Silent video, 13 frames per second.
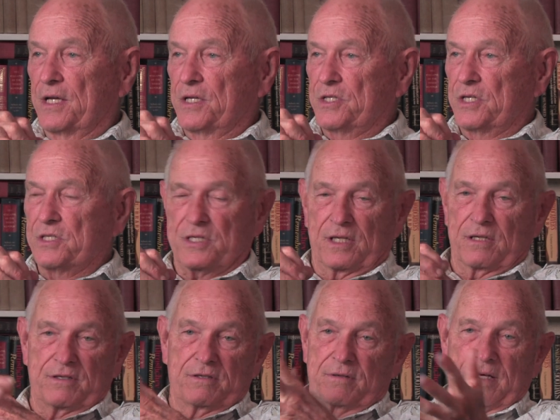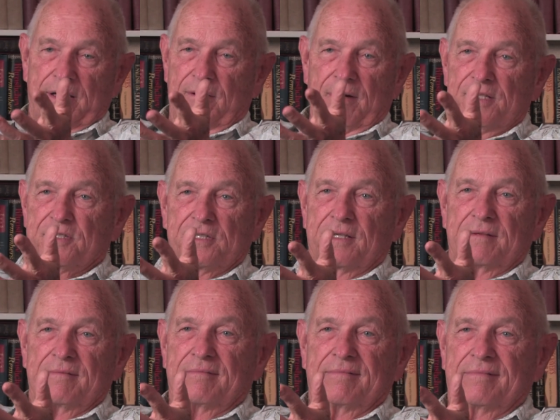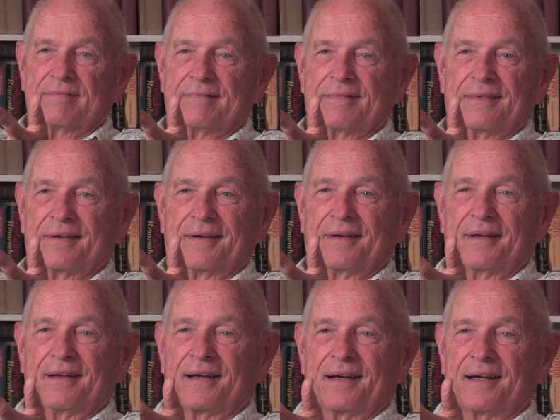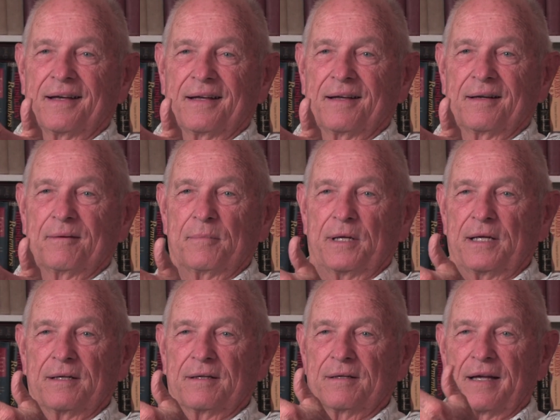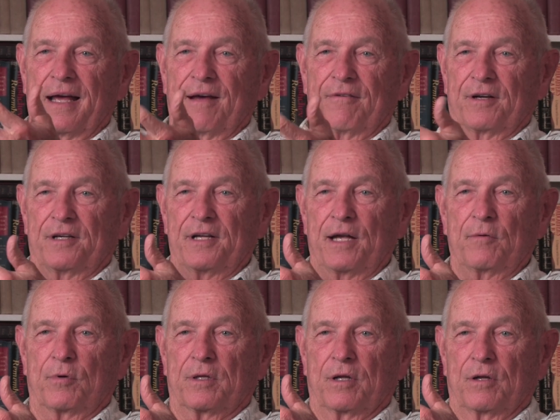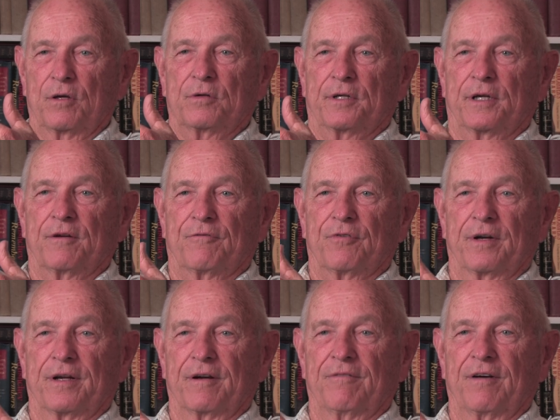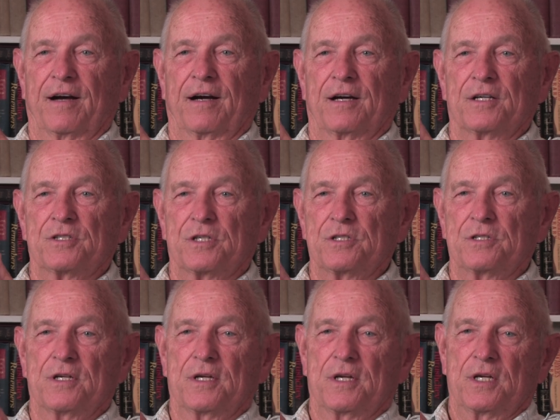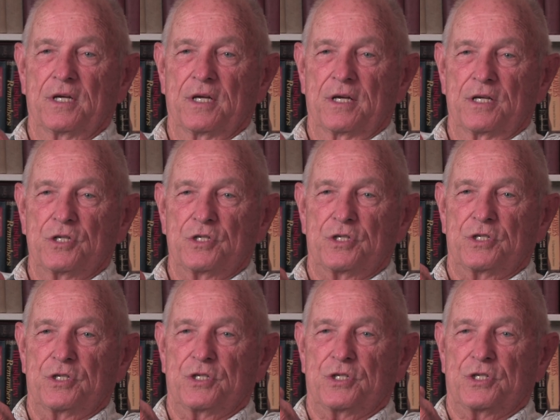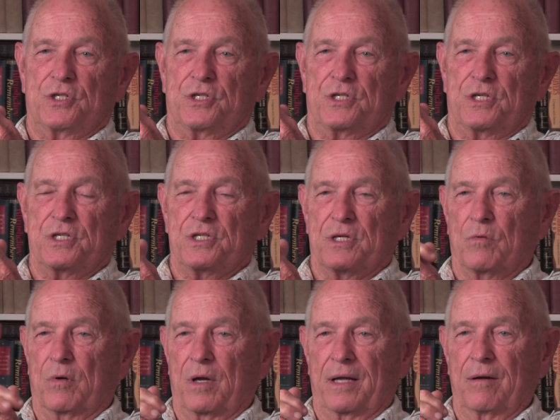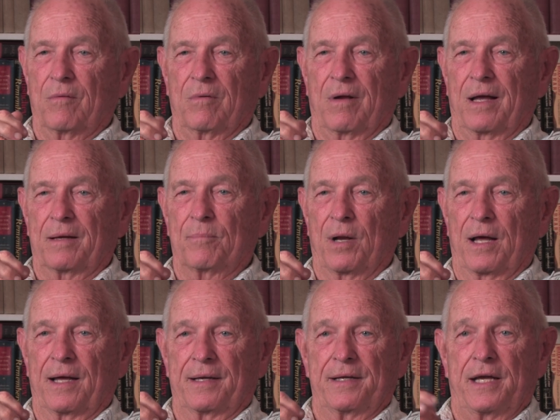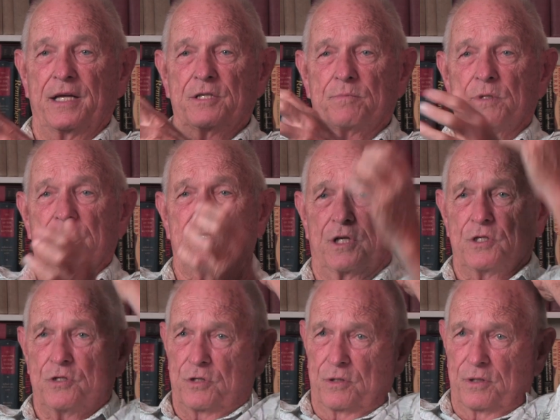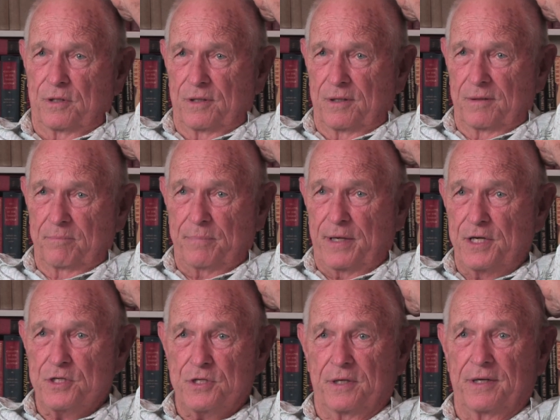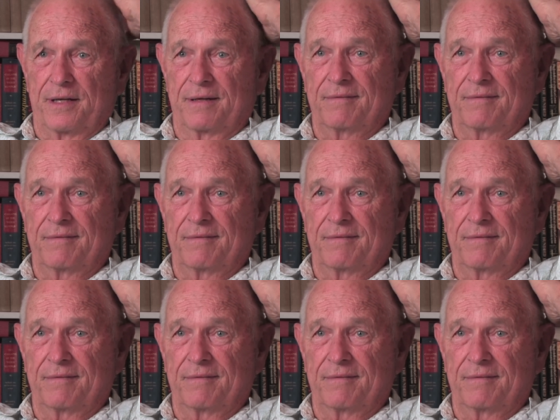she said, "Are you interested in and me having a date with a lieutenant friend of ours, and she said, "Well, I don't like blind dates, but since you're a patient